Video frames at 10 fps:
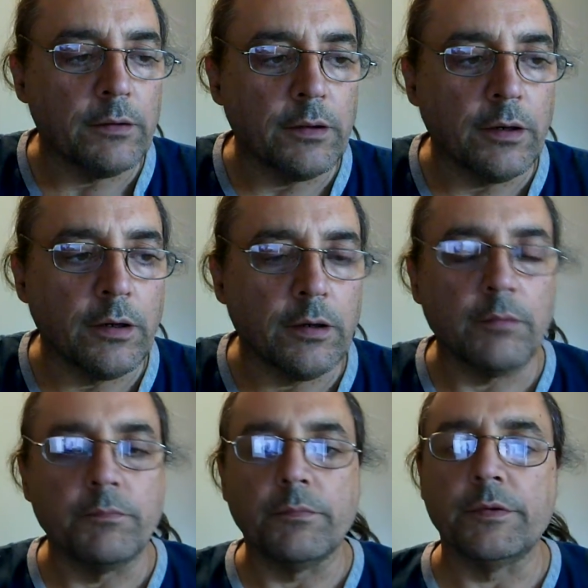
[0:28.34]
they're
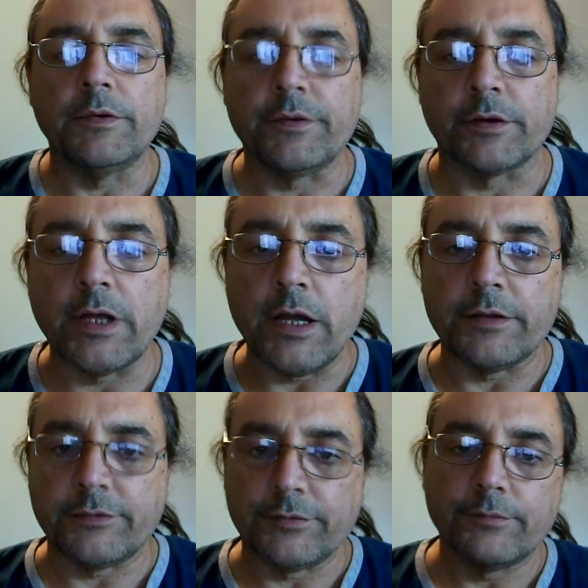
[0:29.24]

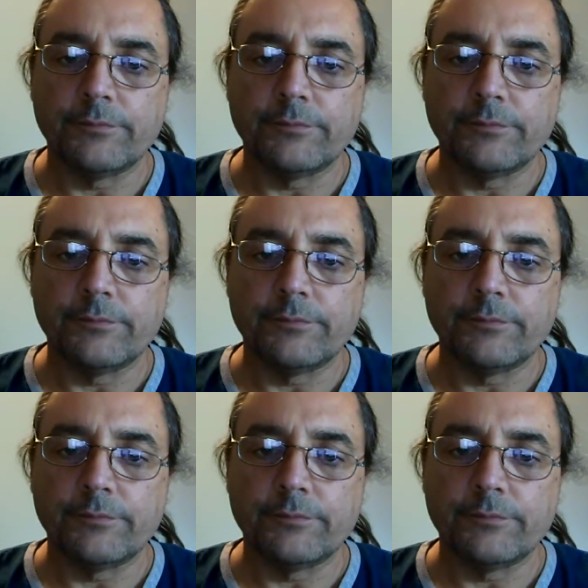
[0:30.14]
not